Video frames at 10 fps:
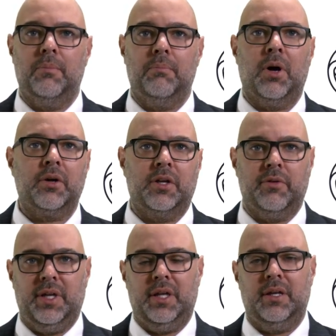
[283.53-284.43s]

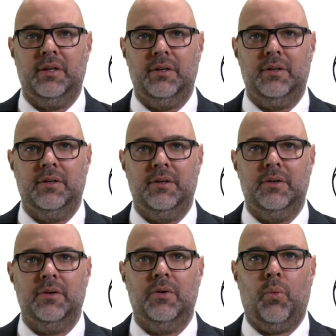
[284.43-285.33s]
Mercury,
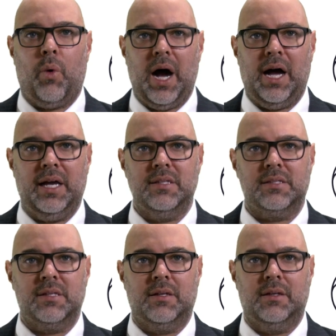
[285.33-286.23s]
Wise,